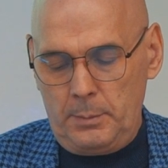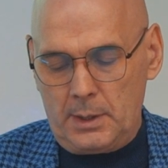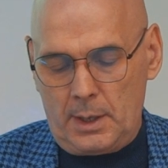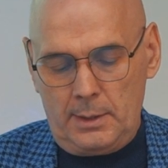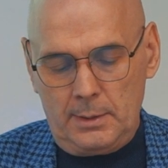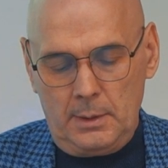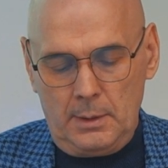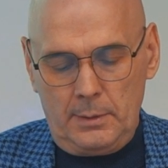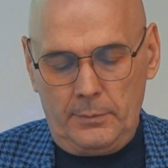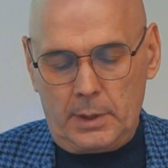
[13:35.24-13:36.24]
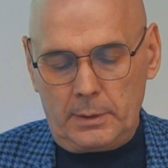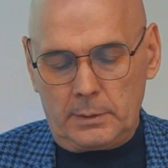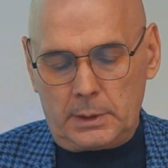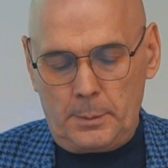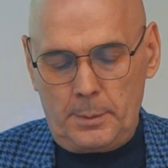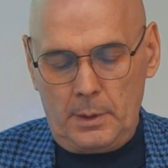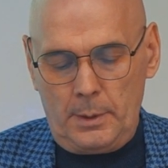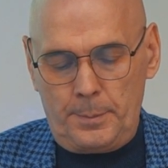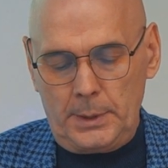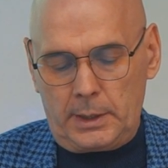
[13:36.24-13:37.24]
the unified
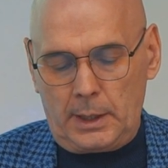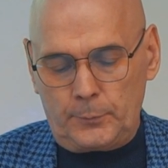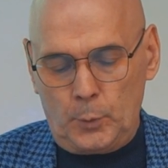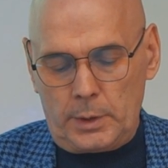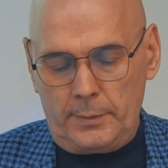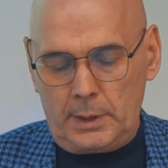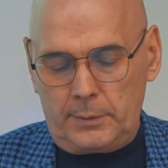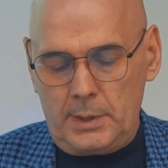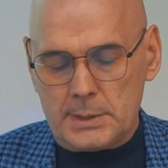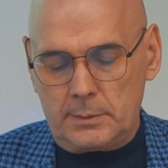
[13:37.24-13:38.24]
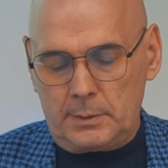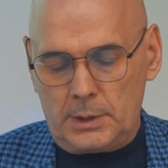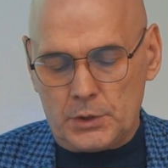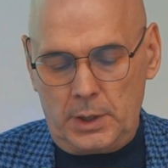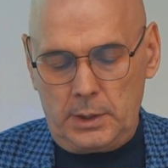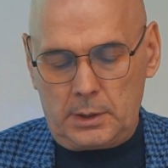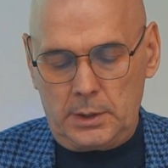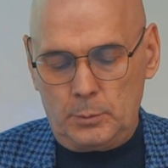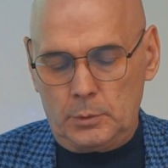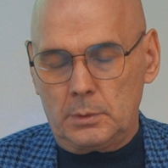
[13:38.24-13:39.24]
understanding, holistic understanding of the world
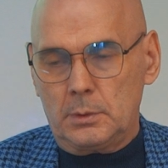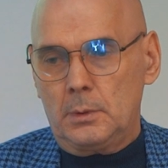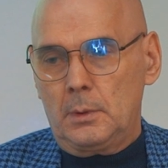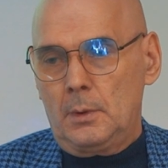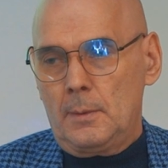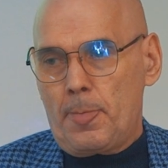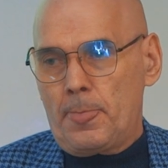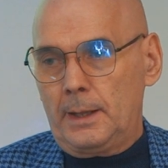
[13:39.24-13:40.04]
is possible